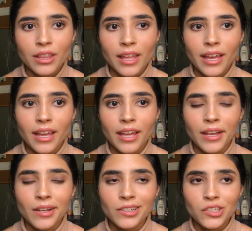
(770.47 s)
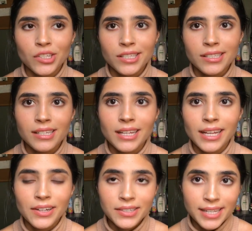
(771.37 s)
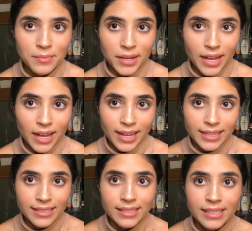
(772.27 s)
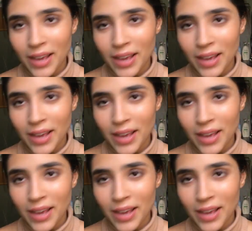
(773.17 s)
They just irritate my eyes.